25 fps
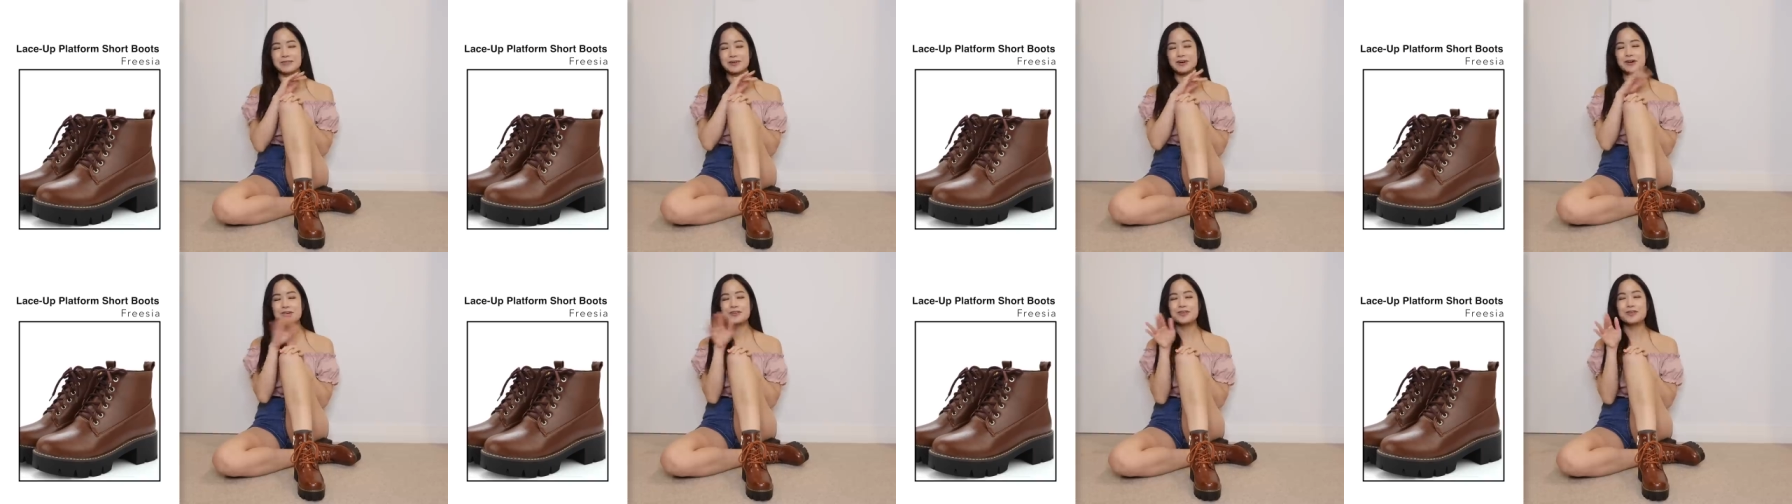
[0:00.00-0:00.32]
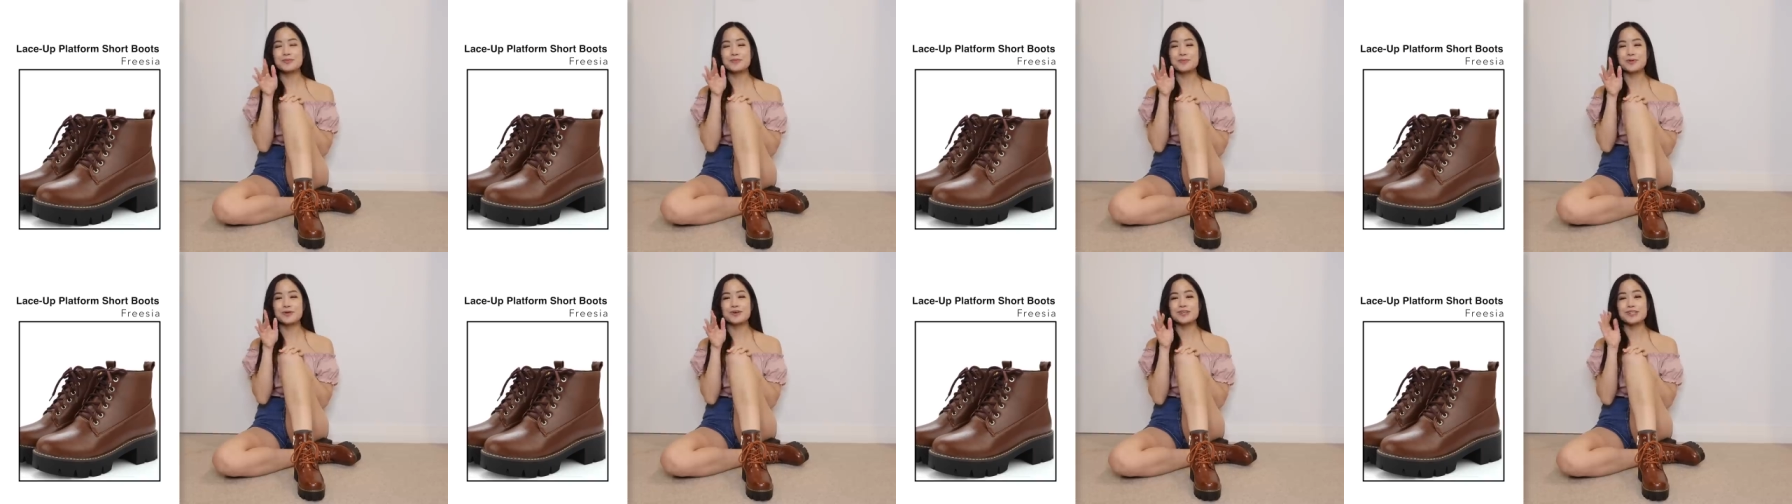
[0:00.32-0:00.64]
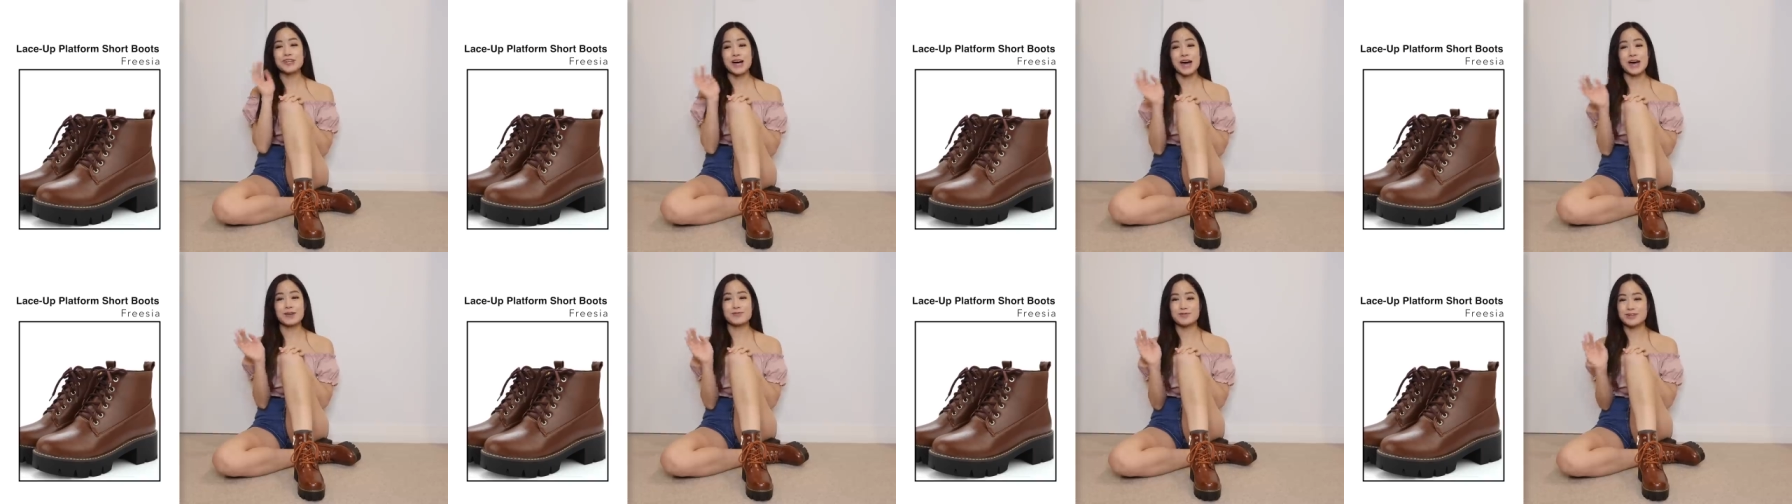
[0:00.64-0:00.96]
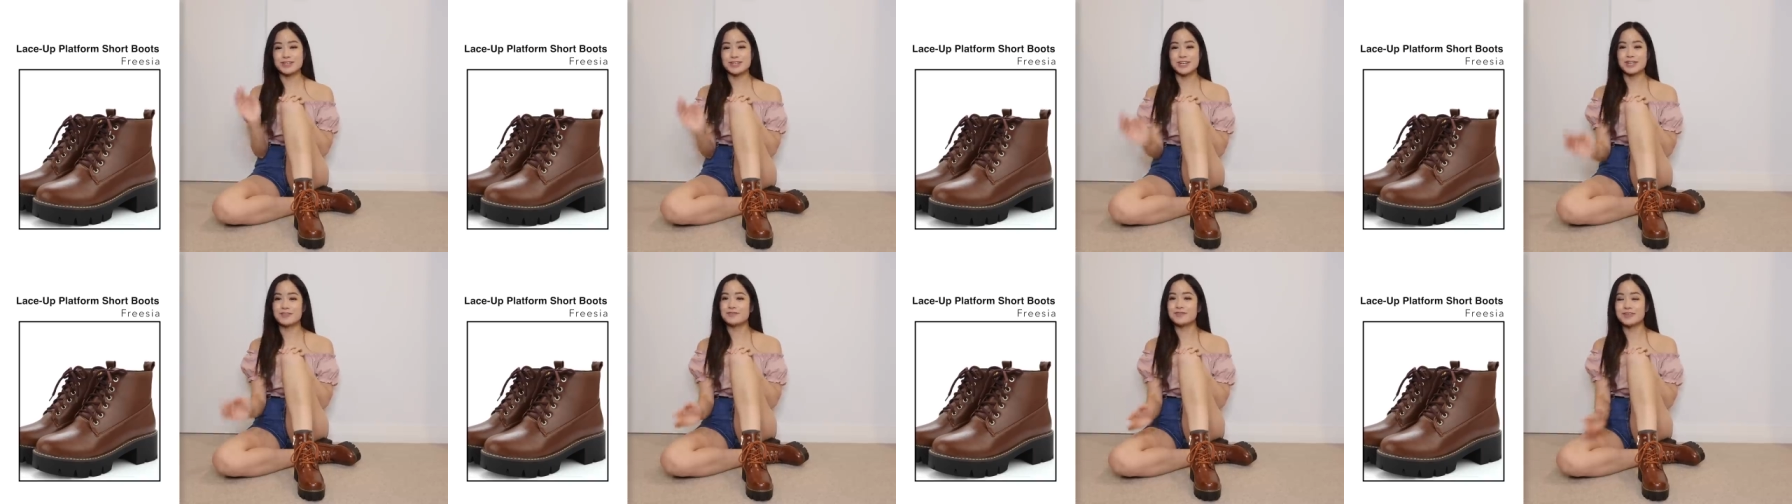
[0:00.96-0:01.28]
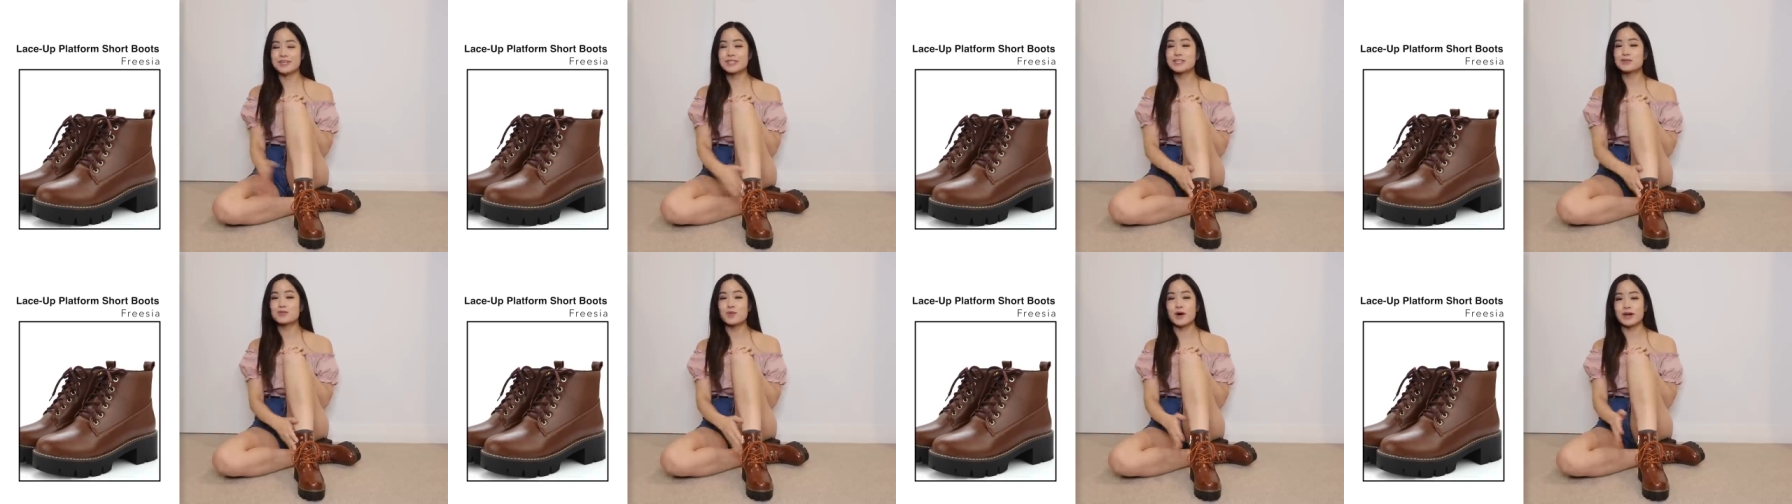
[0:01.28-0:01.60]
of all the boots I have received,
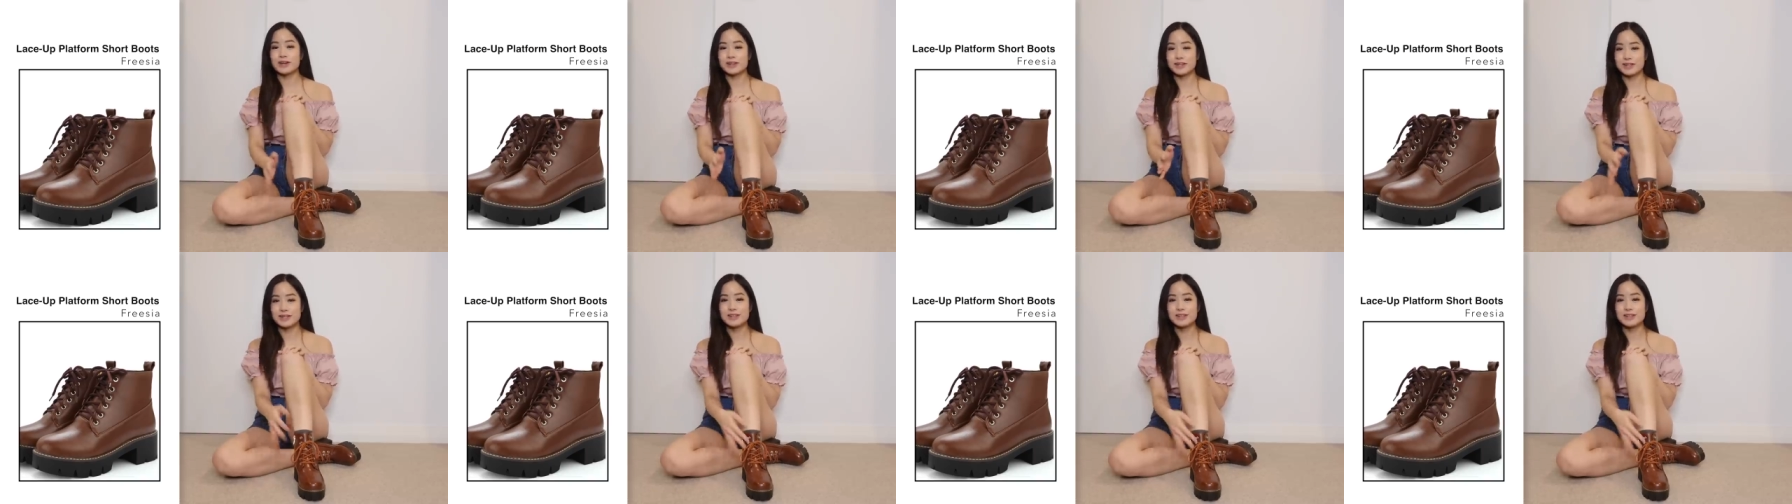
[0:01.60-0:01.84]
this one